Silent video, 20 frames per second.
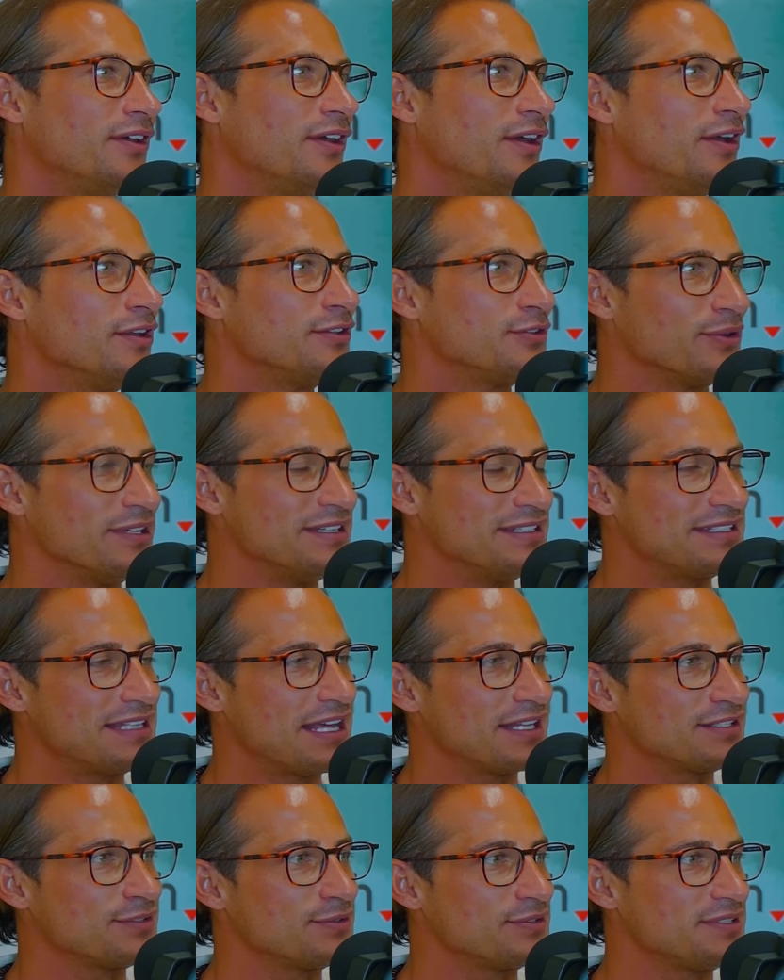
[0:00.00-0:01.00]
Wow. So is
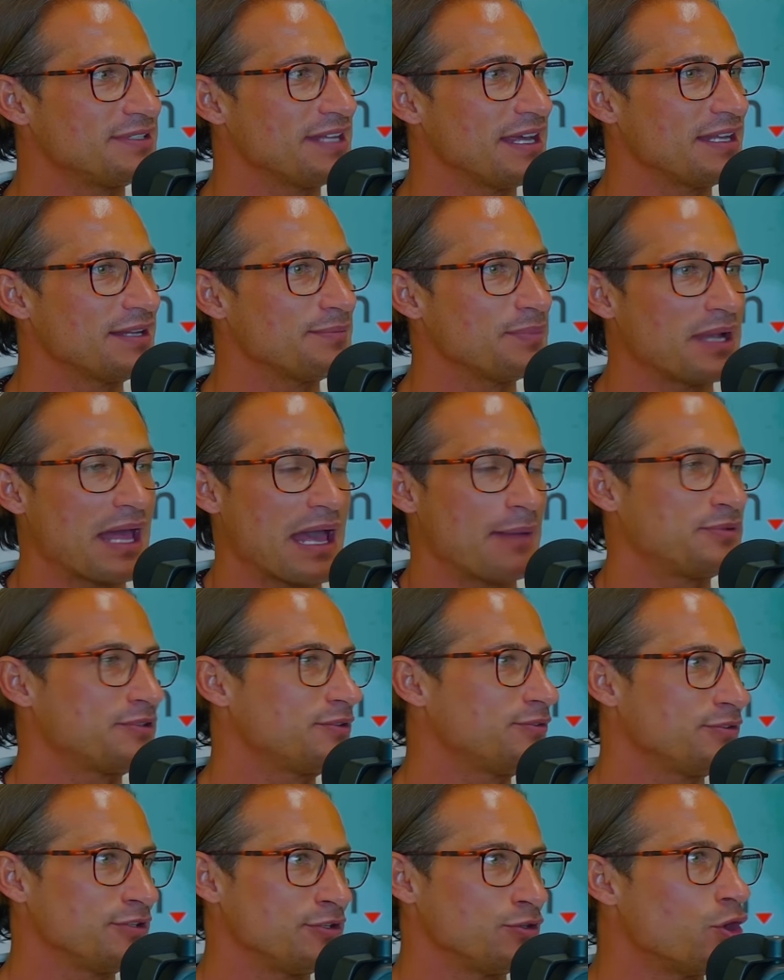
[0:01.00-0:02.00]
that sustainable?
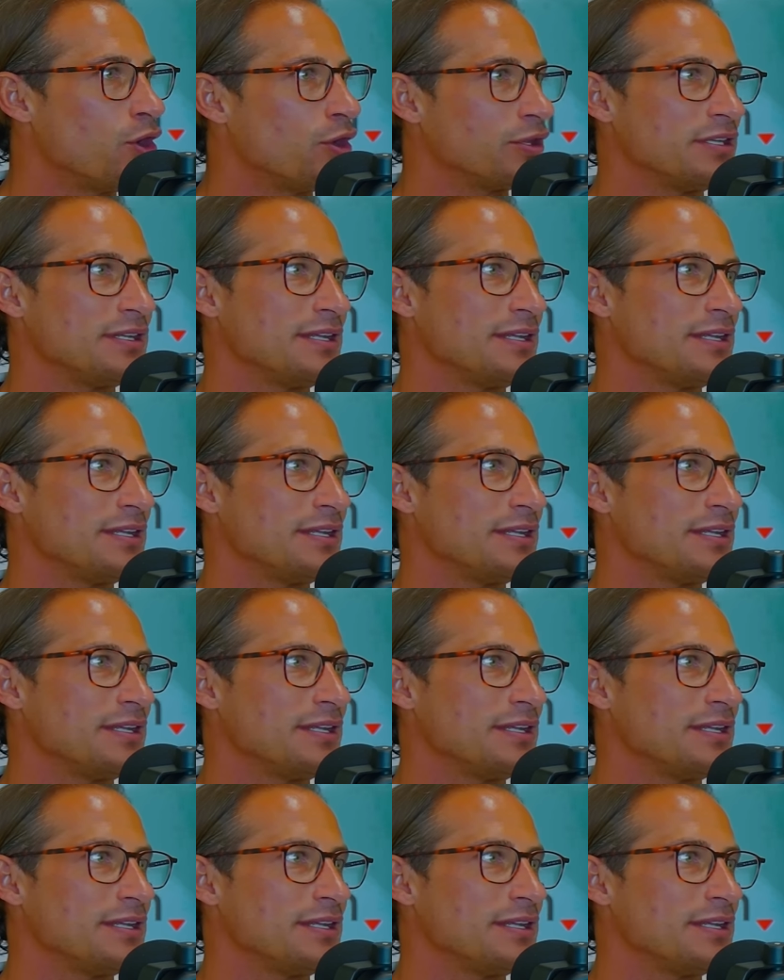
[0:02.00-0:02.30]
Absolutely not.